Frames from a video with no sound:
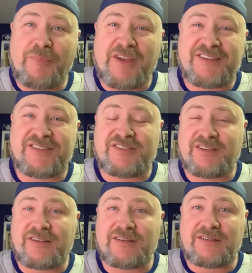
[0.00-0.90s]
picks,
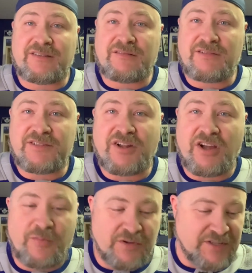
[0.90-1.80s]
let's
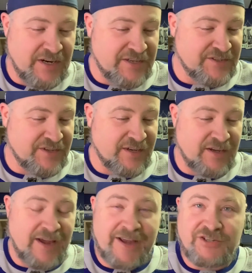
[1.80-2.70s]
talk about today's
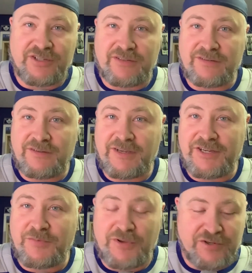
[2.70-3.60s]
action.
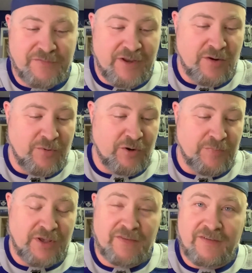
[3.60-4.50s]
Dmitry Vandenberg
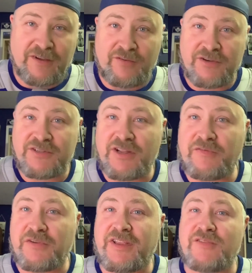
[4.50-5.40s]
beat Krzysztof
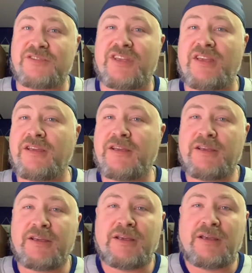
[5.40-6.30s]
Ratajkowski
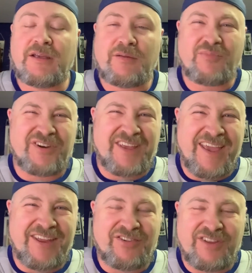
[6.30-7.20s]
pretty
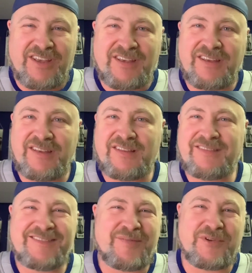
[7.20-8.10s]
candidly.
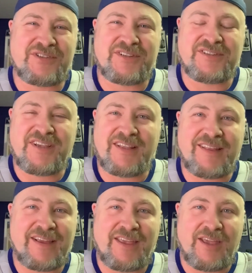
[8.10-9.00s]
Not much to say in
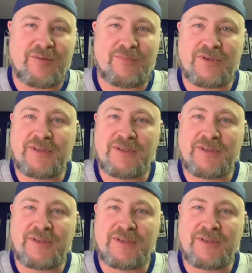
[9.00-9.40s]
that game.